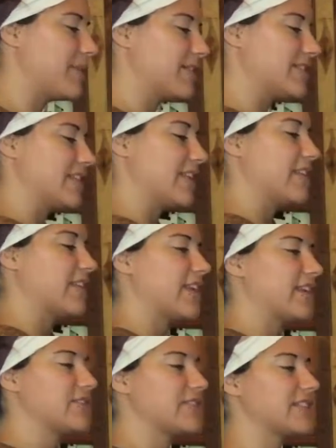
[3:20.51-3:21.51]
You can see they
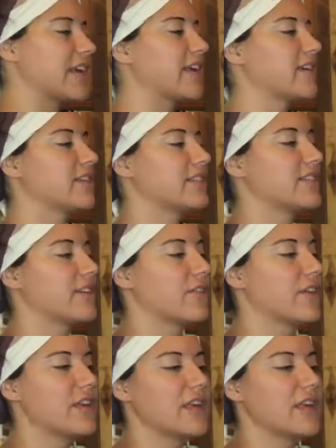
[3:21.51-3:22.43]
like to recycle, so